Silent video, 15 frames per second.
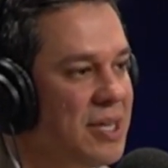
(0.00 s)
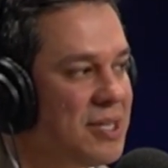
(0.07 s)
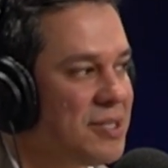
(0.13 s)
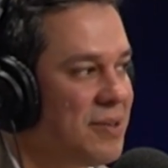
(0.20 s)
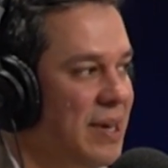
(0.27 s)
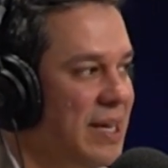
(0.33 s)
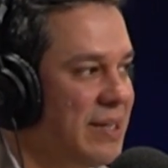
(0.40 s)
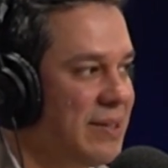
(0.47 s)

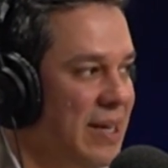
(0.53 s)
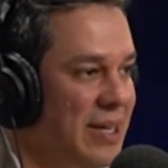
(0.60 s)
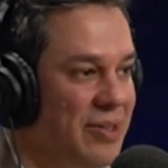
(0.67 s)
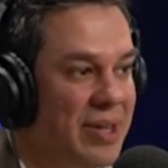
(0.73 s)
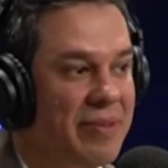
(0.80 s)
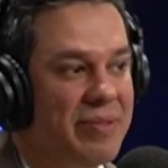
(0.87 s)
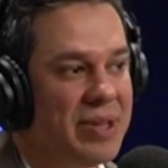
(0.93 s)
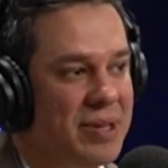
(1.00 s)
So I
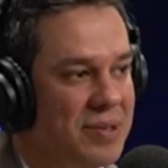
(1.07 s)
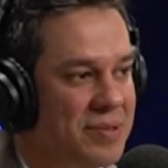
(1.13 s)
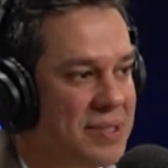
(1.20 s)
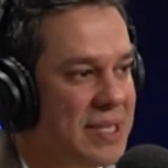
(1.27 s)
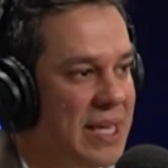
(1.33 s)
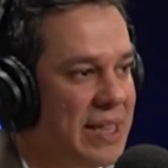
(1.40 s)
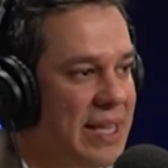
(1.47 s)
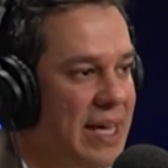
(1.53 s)
love that you
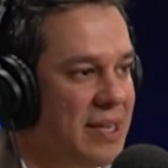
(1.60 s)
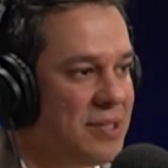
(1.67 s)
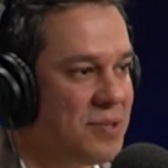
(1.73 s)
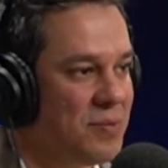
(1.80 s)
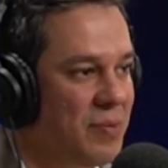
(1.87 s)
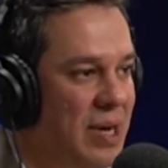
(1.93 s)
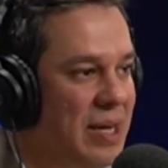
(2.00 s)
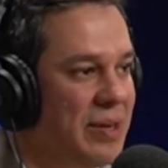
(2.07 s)
said that
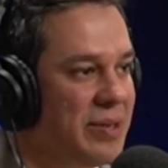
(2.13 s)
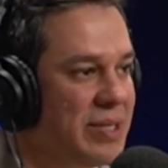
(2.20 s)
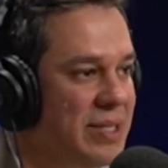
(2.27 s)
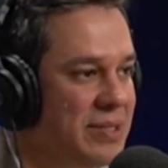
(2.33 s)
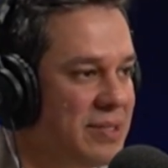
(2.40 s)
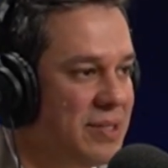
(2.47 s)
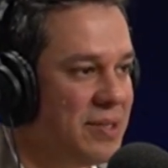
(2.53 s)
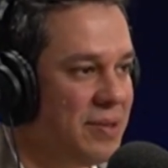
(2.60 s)
as well,
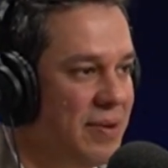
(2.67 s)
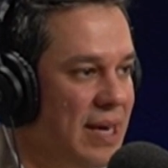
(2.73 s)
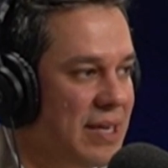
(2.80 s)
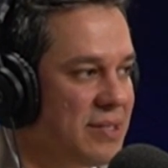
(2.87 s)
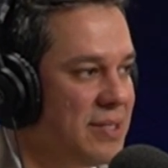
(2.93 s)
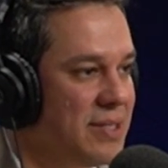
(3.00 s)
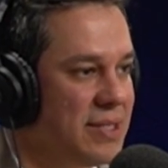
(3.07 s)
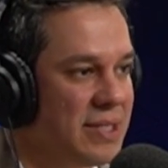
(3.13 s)
is that you
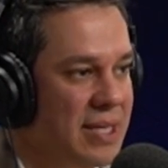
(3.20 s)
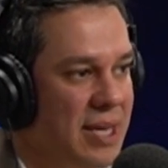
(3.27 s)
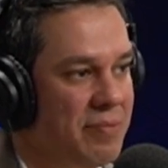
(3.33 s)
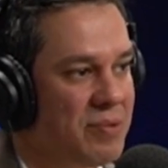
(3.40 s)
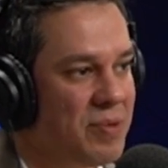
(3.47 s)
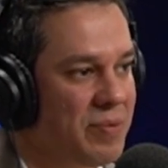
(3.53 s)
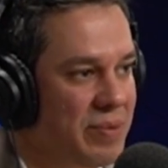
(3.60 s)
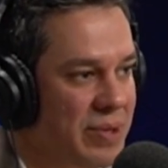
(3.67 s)
actually
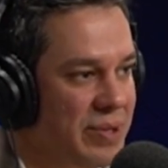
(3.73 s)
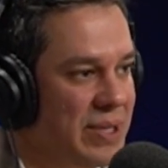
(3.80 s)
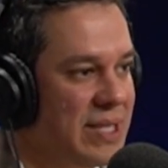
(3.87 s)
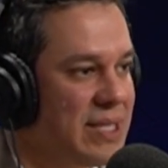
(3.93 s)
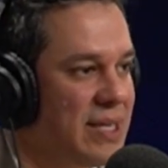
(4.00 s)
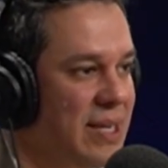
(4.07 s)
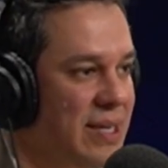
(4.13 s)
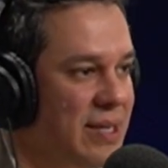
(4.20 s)
kept really
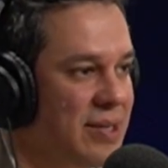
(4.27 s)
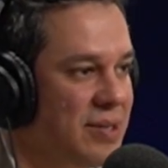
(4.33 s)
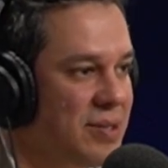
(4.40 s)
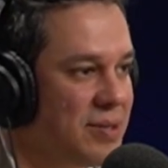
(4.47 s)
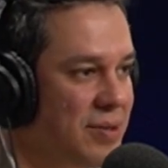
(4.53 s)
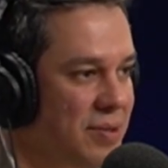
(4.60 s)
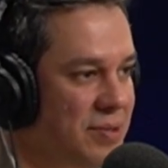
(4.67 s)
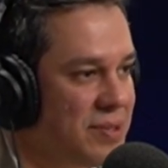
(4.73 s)
tight
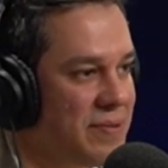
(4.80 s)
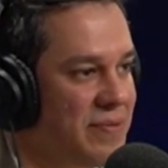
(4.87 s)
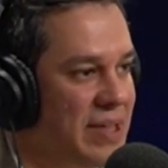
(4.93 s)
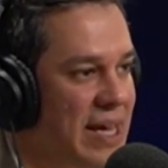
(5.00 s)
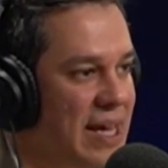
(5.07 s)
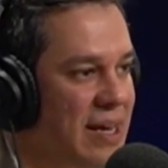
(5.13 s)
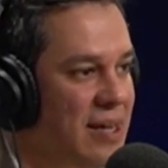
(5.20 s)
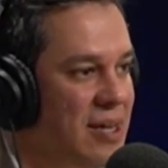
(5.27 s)
controls of
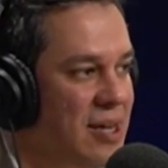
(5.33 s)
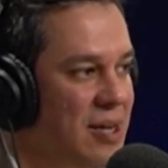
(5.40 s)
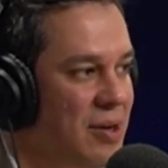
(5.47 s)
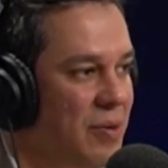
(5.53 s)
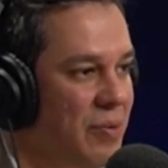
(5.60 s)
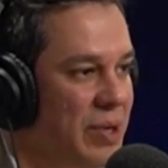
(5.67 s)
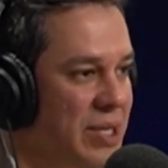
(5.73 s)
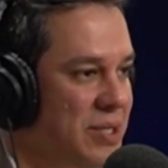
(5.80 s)
that,
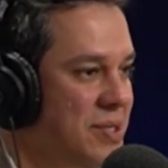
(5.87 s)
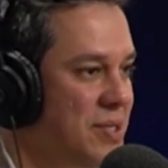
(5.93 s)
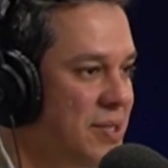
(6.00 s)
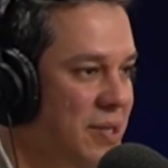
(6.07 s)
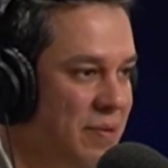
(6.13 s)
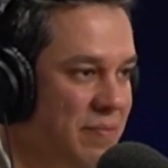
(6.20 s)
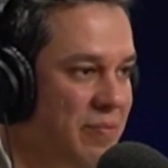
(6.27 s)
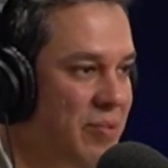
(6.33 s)

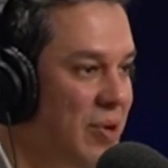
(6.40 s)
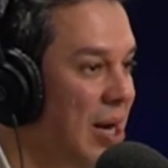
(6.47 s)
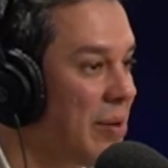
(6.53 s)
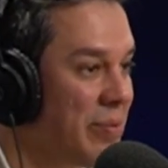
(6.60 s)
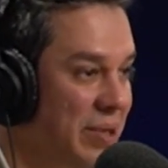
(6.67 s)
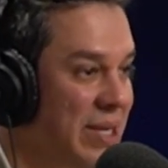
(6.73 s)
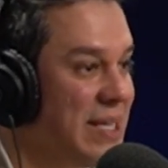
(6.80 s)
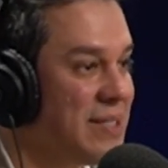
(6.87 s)
which
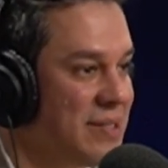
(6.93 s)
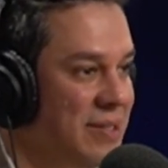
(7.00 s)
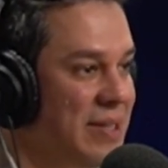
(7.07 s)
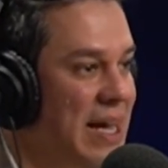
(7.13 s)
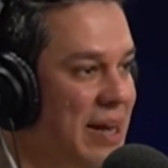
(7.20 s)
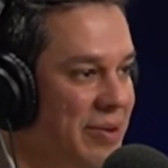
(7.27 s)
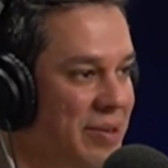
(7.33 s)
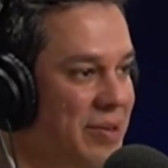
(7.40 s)
probably has
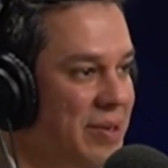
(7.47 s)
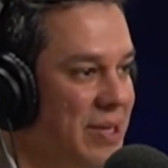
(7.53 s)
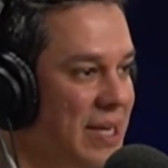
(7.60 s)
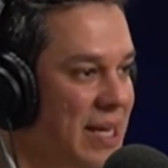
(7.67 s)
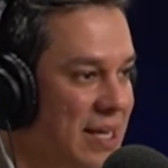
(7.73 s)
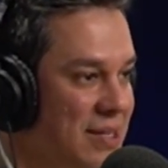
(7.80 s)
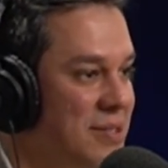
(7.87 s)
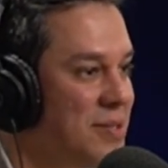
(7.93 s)
allowed you to
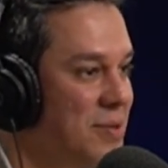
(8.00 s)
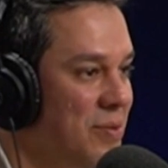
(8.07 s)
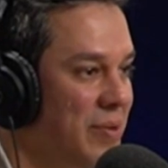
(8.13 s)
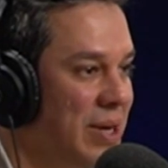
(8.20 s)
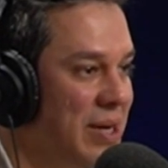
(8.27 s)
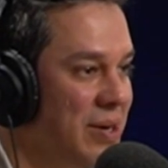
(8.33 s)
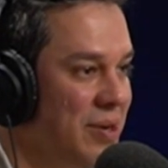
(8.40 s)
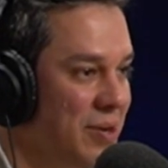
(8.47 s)
get to
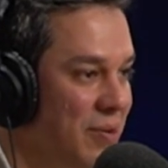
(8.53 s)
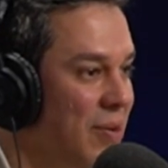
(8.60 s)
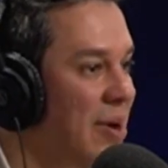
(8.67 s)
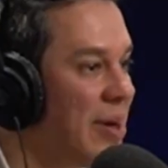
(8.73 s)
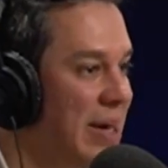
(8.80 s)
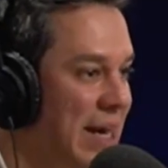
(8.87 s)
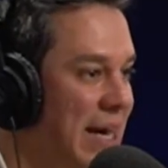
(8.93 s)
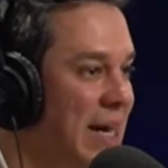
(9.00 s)
where you
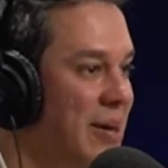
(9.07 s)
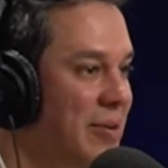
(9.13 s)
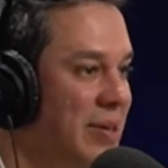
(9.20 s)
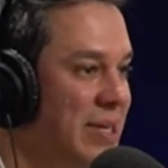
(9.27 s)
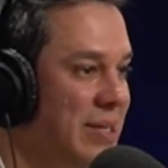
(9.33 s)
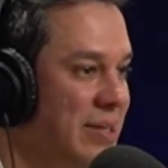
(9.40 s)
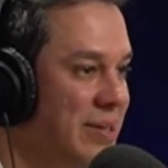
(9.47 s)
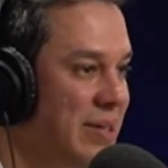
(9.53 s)
are now,
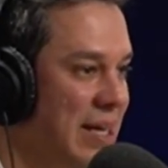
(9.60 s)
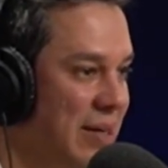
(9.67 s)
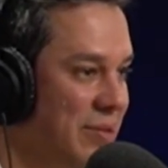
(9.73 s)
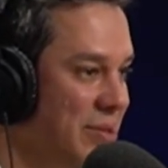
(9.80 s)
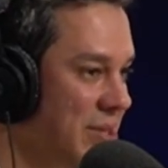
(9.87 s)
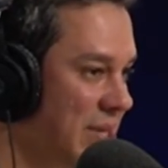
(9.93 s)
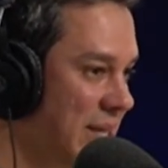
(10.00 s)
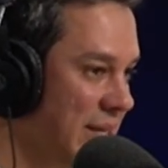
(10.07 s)
and you're now
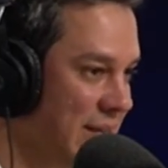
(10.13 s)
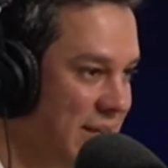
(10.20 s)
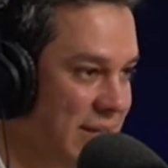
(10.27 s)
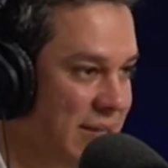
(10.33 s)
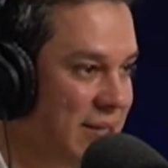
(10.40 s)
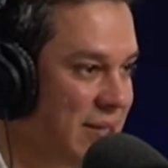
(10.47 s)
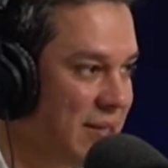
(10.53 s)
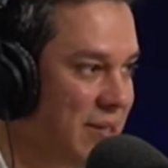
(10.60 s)
looking
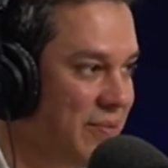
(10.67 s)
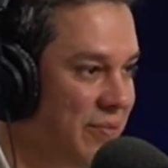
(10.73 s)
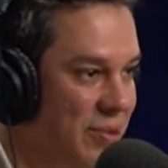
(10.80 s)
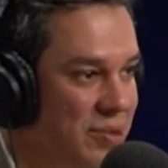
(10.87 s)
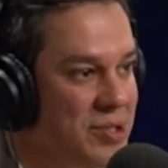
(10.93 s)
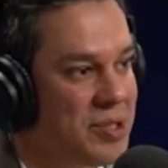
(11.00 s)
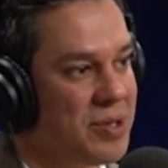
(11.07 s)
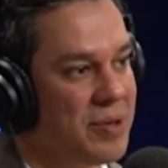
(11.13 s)
at
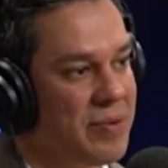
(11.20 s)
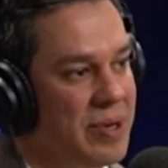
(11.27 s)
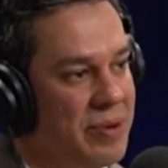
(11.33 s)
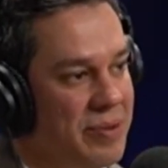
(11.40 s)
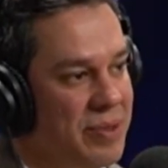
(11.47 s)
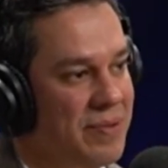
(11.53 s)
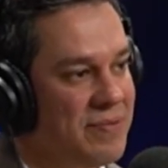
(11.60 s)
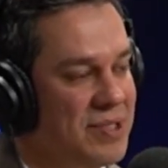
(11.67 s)
future
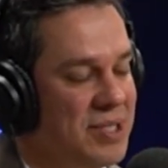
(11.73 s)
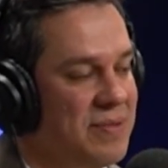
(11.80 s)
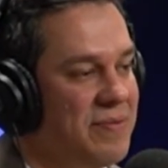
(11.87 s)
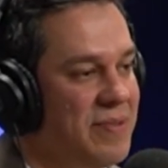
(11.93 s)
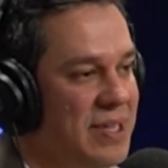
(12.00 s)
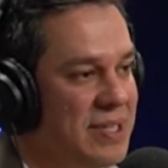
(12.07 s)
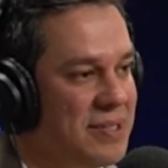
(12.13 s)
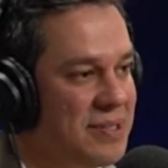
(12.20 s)
growth of
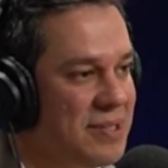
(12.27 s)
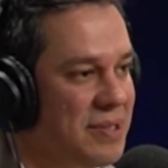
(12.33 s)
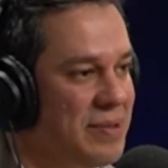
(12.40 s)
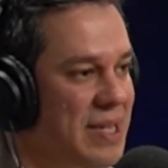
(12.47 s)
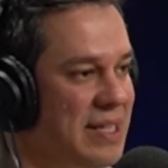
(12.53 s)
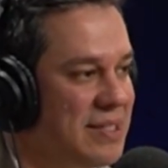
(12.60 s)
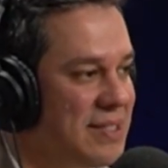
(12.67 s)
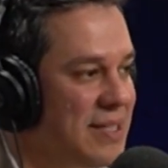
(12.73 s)
GFace. So
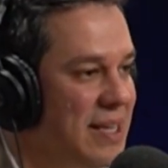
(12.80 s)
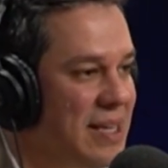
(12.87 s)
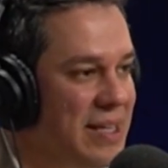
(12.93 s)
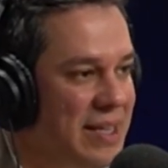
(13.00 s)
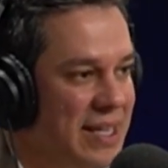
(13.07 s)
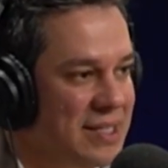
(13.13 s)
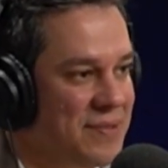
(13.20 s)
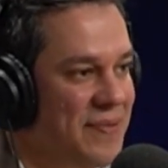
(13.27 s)

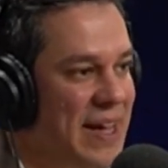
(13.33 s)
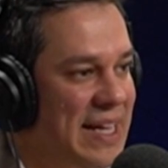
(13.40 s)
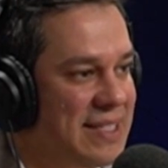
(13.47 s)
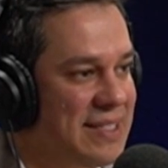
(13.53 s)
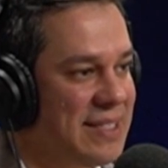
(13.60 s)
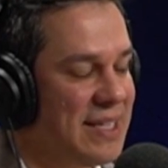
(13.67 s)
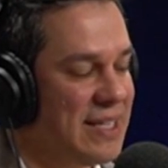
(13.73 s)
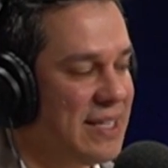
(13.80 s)
that's
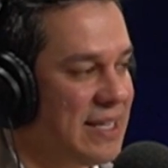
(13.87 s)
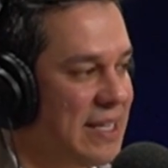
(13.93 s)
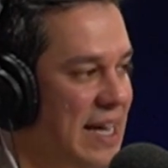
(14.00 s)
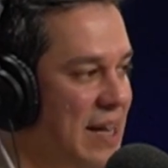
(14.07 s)
fascinating.